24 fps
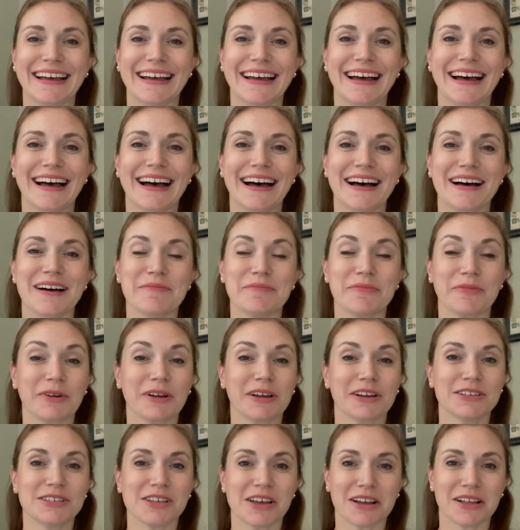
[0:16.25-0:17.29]
We're
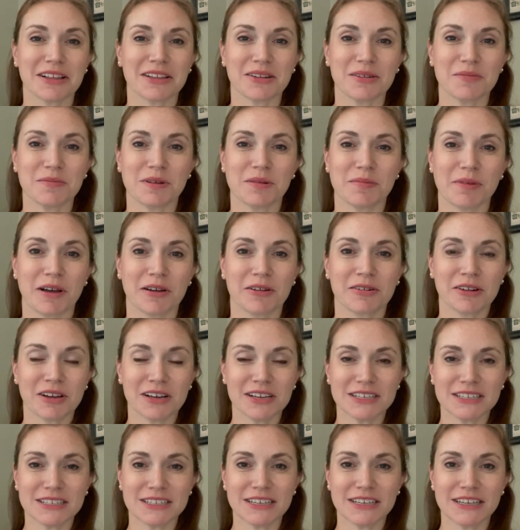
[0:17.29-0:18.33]
going to talk a little bit about
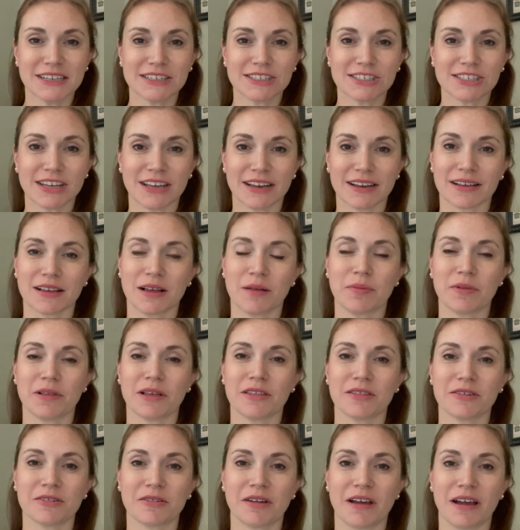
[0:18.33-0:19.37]
cross stitch and a couple
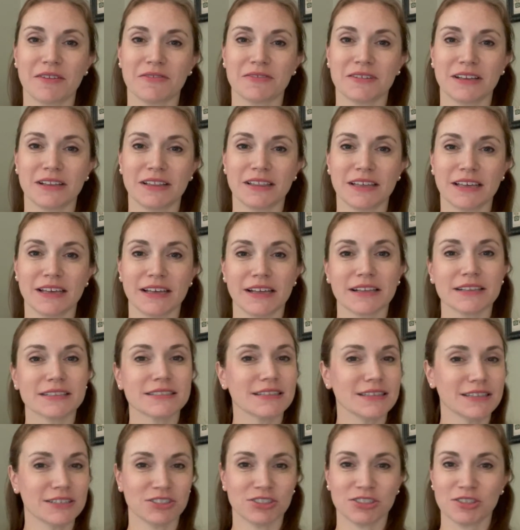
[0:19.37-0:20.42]
other crafting things.
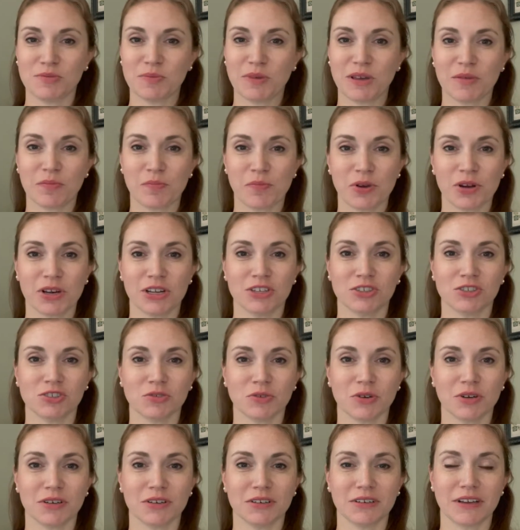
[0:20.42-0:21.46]
This should be a pretty
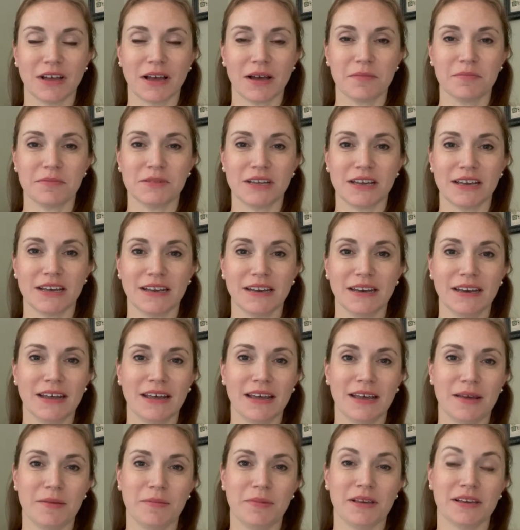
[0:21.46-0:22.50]
short update
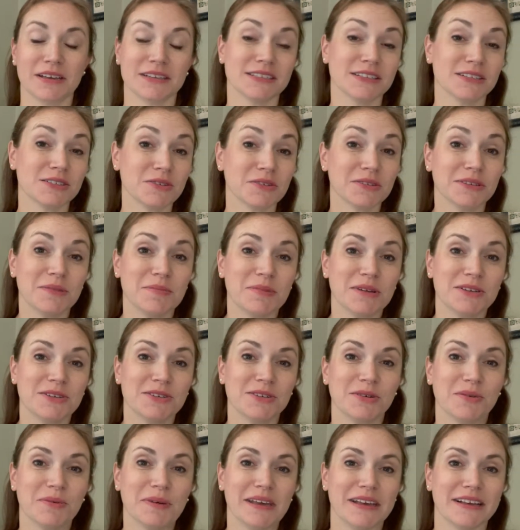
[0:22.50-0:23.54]
because it's only been
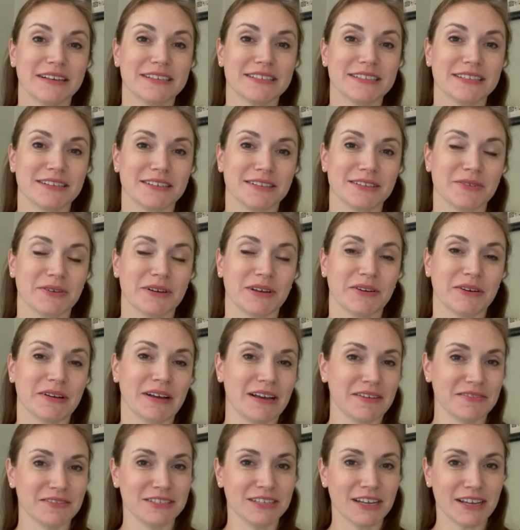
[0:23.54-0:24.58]
2 weeks, so I don't
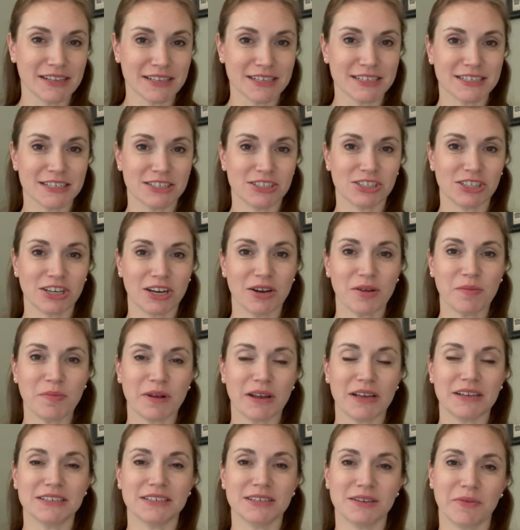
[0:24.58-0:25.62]
have tons to share, but
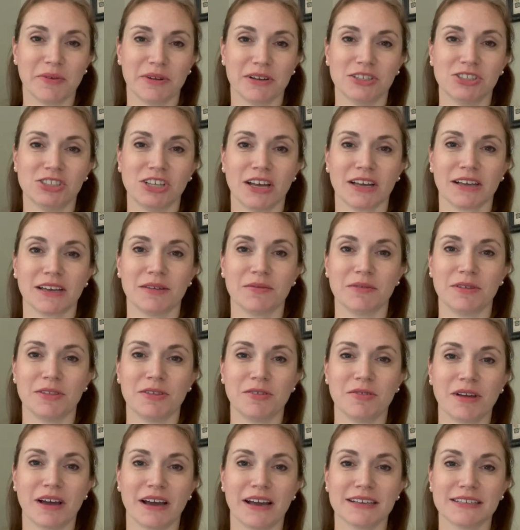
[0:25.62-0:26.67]
I did want to check in with you
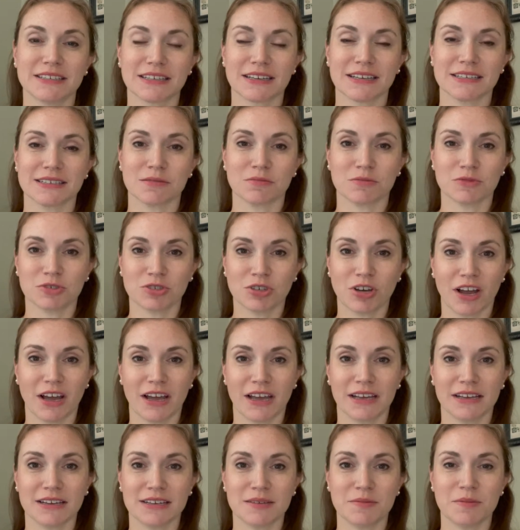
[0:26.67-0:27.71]
guys because I'm
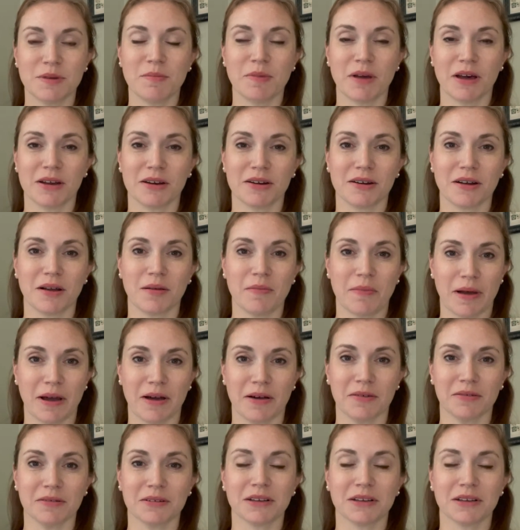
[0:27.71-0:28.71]
trying to be better about